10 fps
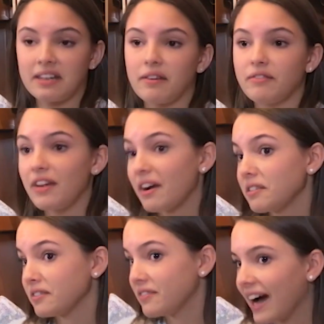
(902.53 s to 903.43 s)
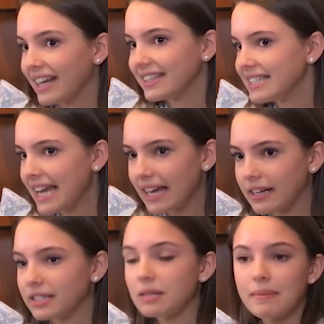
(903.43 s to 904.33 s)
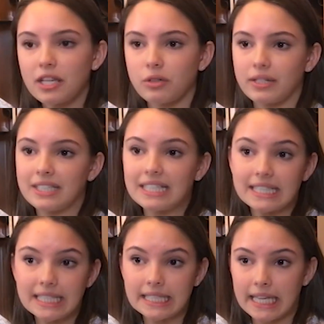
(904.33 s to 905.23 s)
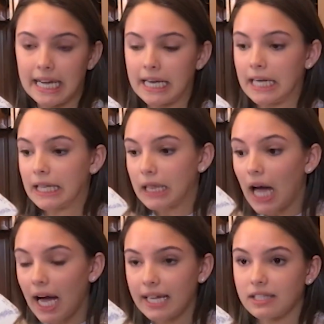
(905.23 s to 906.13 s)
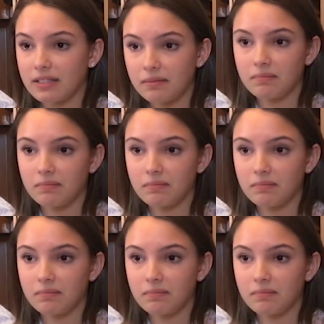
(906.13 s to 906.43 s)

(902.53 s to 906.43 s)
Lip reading: and verified the data to make sure it didn't contain any lies.